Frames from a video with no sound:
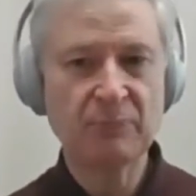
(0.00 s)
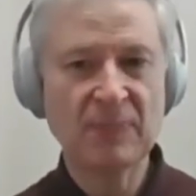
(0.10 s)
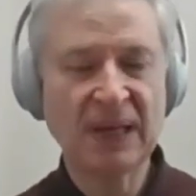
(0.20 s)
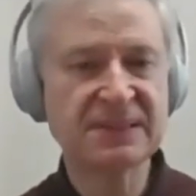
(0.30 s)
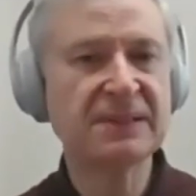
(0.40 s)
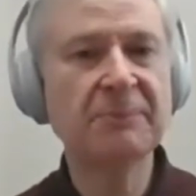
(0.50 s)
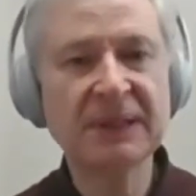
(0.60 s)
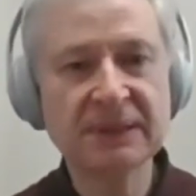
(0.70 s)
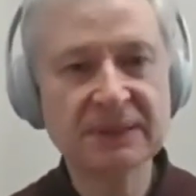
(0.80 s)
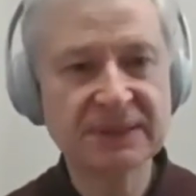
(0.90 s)
has an
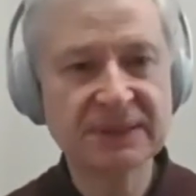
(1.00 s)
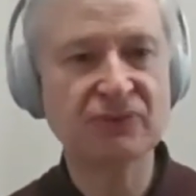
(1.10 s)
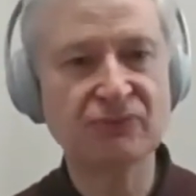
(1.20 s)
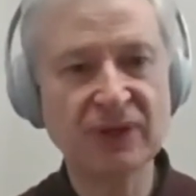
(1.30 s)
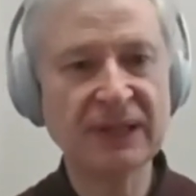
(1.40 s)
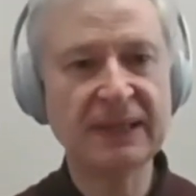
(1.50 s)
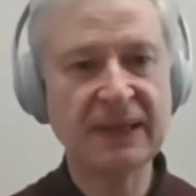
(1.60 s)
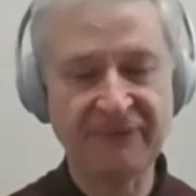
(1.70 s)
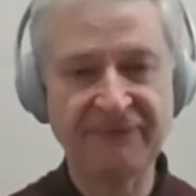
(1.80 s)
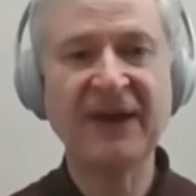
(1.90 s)
ability to really
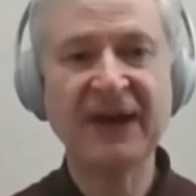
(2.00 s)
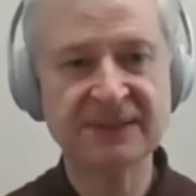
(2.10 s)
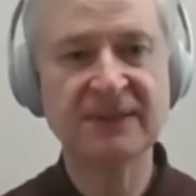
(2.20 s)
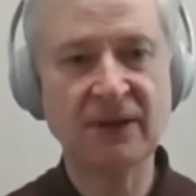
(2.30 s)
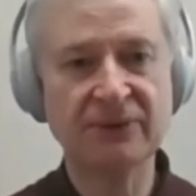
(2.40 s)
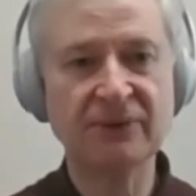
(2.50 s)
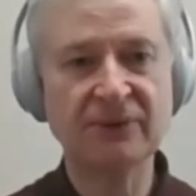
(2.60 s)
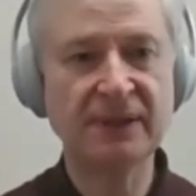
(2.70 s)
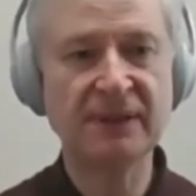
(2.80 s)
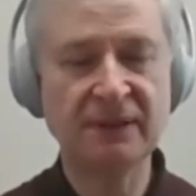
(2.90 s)
affect the other
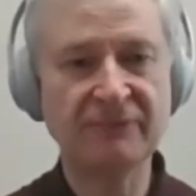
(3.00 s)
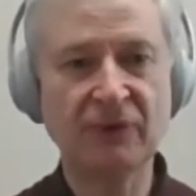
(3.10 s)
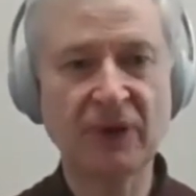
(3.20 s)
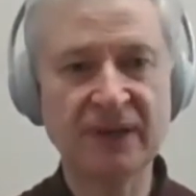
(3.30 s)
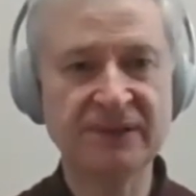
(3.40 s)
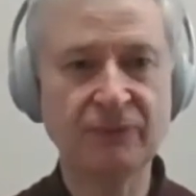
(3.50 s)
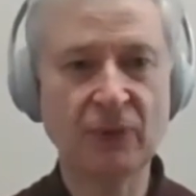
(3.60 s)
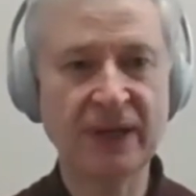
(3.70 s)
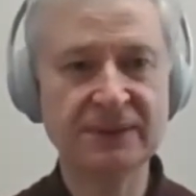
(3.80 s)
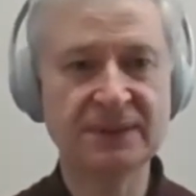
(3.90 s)
in, in a variety of
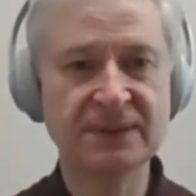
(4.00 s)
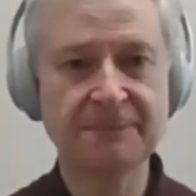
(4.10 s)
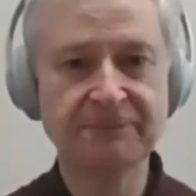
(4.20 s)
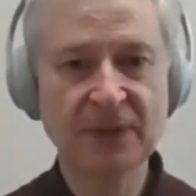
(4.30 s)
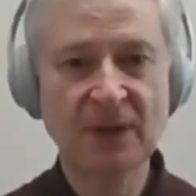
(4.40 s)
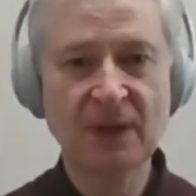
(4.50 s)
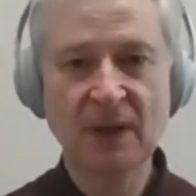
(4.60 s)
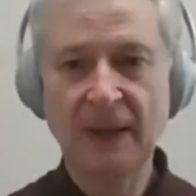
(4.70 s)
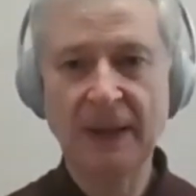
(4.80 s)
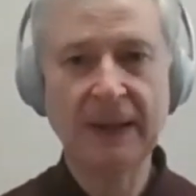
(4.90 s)
ways.
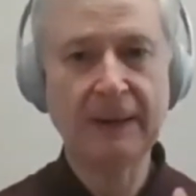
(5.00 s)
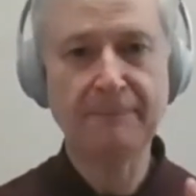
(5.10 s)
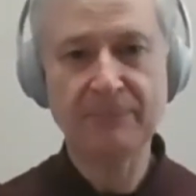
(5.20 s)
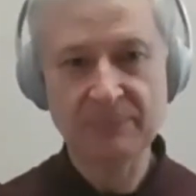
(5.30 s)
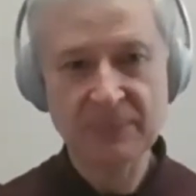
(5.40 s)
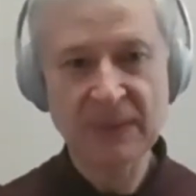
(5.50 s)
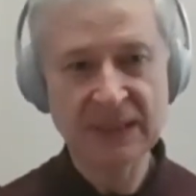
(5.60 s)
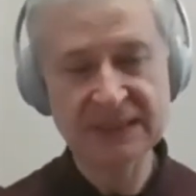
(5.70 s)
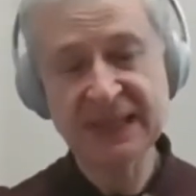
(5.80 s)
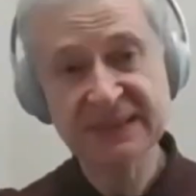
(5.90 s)
Um,
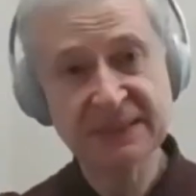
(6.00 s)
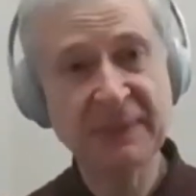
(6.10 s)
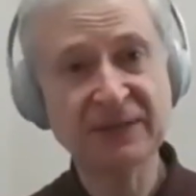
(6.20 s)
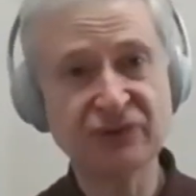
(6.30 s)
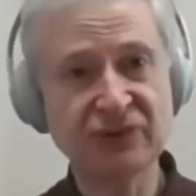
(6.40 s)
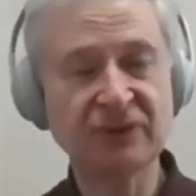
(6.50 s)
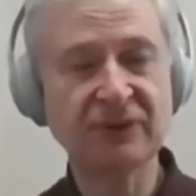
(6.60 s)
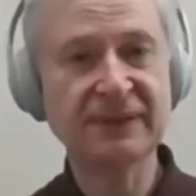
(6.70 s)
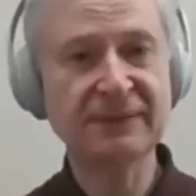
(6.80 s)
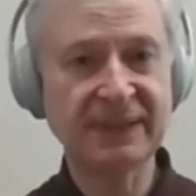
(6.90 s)
it's asymmetrical
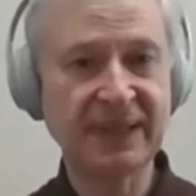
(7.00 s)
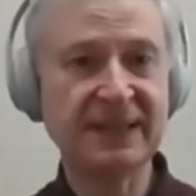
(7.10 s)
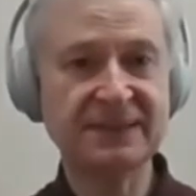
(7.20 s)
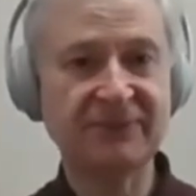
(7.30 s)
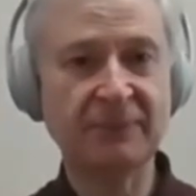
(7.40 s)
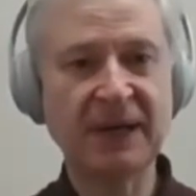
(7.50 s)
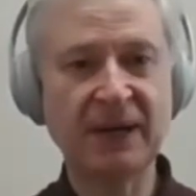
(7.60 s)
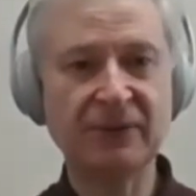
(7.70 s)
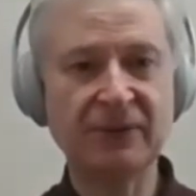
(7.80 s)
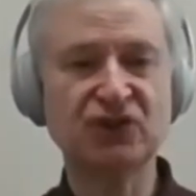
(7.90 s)
in the case of a
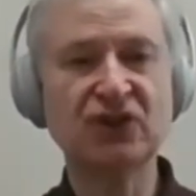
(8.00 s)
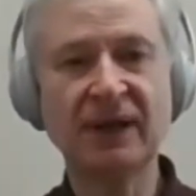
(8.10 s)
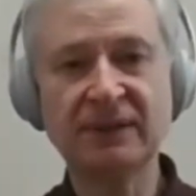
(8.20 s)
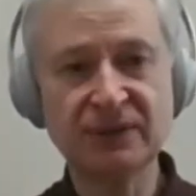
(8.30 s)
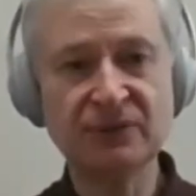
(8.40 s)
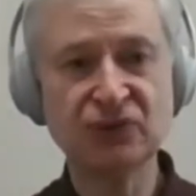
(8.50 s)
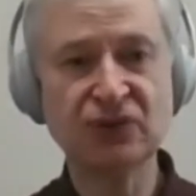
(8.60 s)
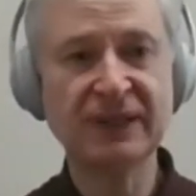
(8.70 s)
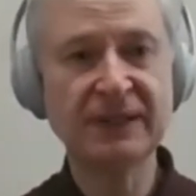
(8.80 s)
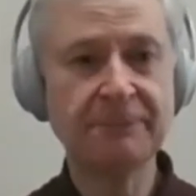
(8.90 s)
parent and child
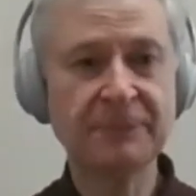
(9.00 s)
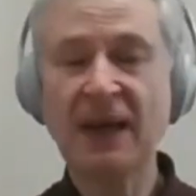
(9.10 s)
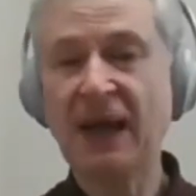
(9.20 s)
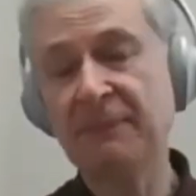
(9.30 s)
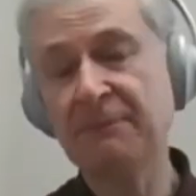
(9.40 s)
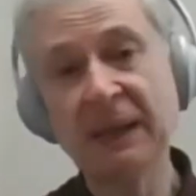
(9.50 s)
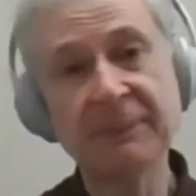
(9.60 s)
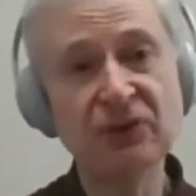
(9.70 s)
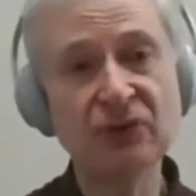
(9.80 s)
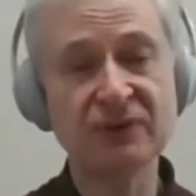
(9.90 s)
usually. And maybe
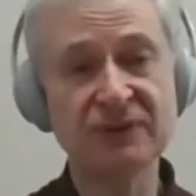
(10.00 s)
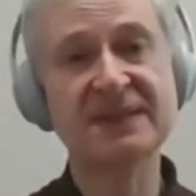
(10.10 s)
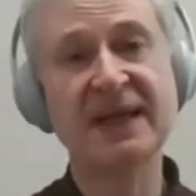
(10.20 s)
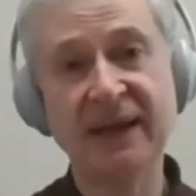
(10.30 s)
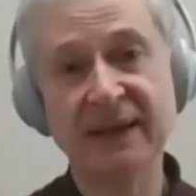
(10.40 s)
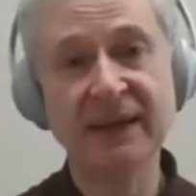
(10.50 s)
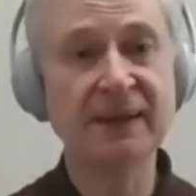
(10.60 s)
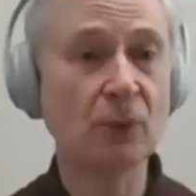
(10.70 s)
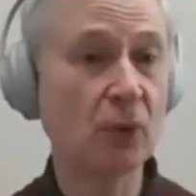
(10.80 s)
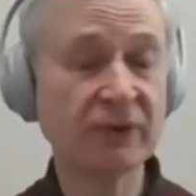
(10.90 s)
you could say
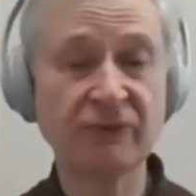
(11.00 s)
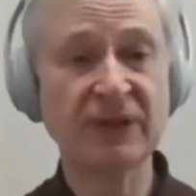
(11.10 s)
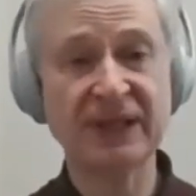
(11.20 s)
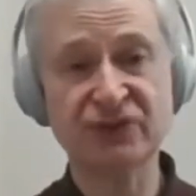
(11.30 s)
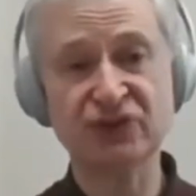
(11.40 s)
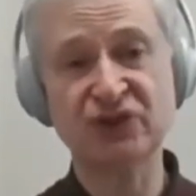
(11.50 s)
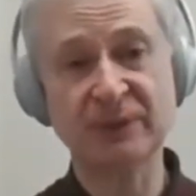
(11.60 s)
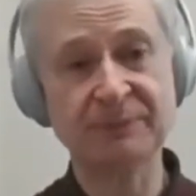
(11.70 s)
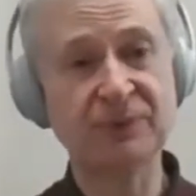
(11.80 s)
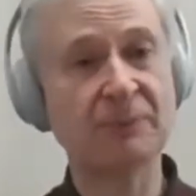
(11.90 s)
in a work
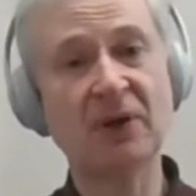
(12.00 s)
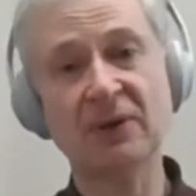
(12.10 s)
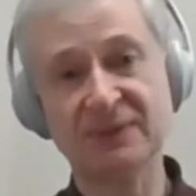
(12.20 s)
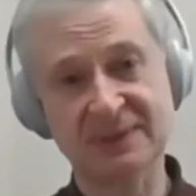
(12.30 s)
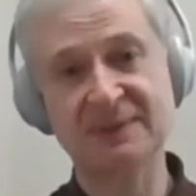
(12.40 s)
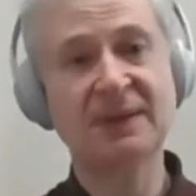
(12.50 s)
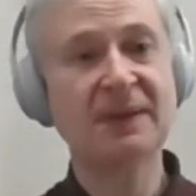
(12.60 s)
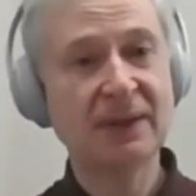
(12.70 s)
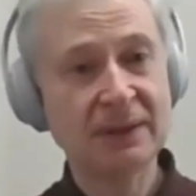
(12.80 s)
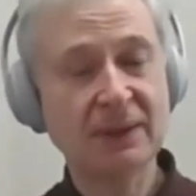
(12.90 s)
relationship, your boss,
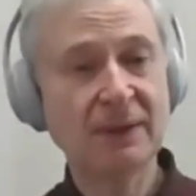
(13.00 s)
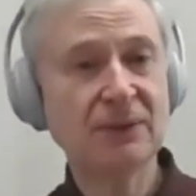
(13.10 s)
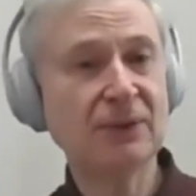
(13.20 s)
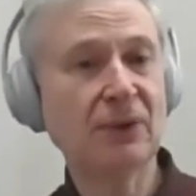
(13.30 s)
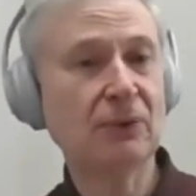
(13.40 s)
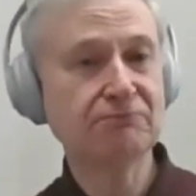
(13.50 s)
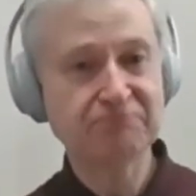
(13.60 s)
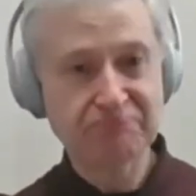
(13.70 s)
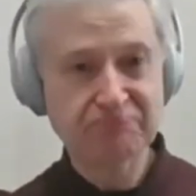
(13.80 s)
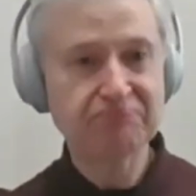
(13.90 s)
you know,
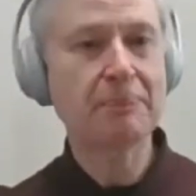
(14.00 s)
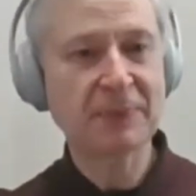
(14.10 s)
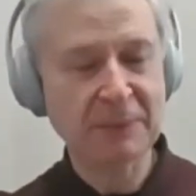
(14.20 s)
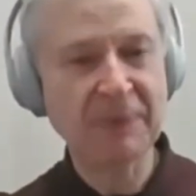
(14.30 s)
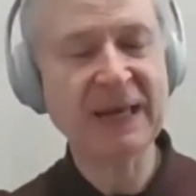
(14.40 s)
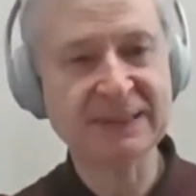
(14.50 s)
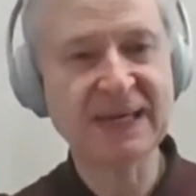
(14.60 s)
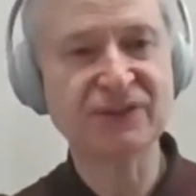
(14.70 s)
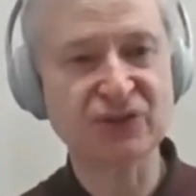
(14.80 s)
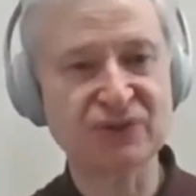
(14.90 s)
can pay
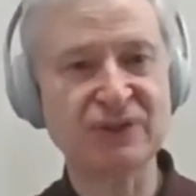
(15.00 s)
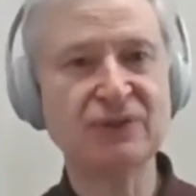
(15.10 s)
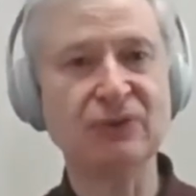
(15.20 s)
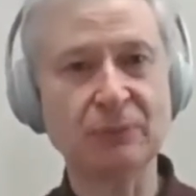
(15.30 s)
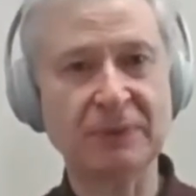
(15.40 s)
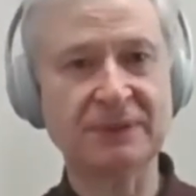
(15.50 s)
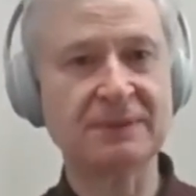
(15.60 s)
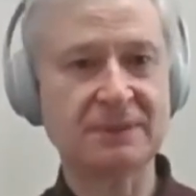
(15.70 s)
attention to you, but